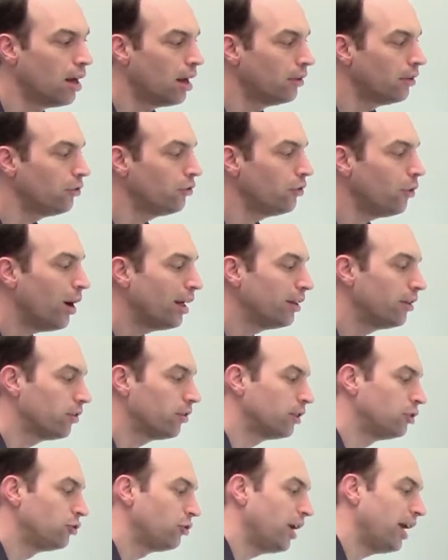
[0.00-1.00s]
To show how this
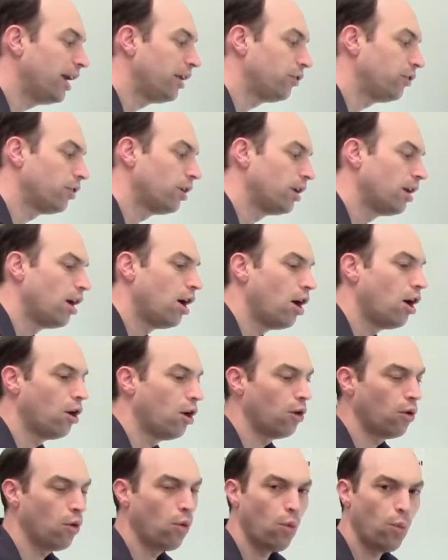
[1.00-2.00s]
can change,
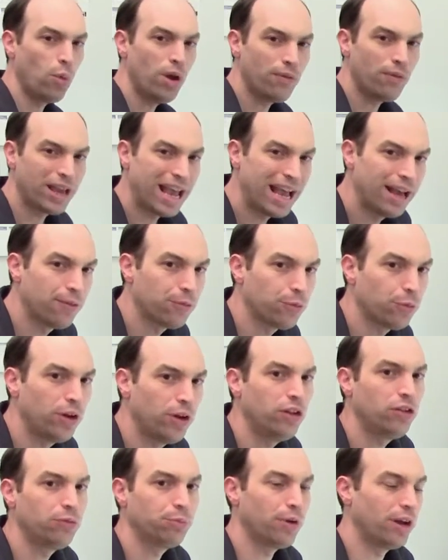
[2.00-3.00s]
we have a can of
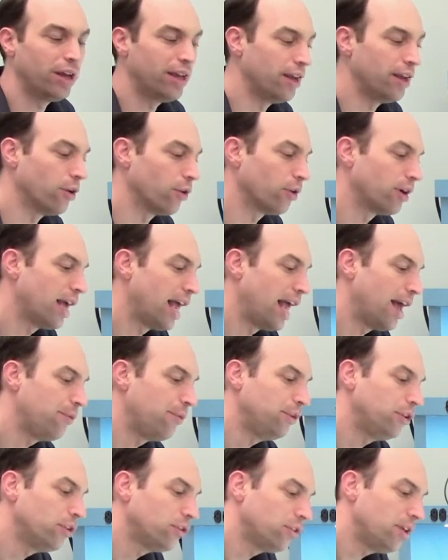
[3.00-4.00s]
freeze spray here, and if
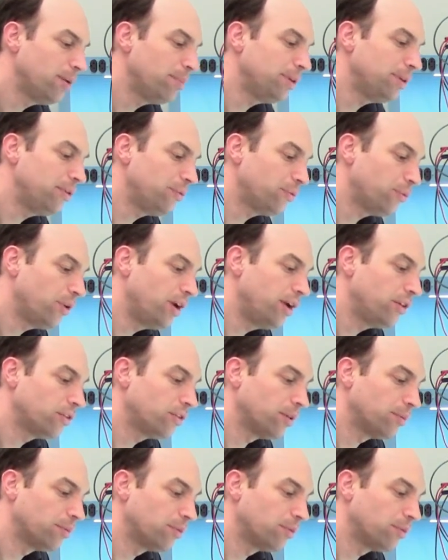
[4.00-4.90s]
we just simply freeze the